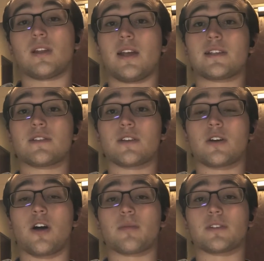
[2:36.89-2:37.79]
It sounds like
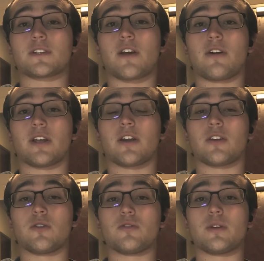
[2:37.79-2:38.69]
Compton scattering had a
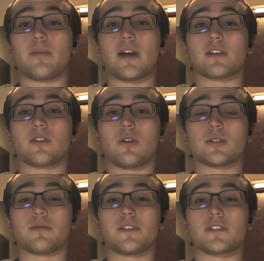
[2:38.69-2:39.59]
huge impact on
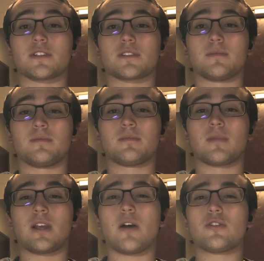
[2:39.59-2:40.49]
quantum physics.
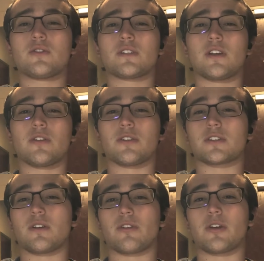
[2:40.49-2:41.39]
How would you say your
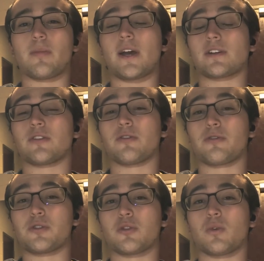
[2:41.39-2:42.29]
discovery impacted your
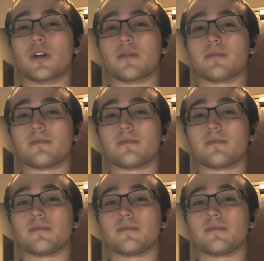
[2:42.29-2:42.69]
future work?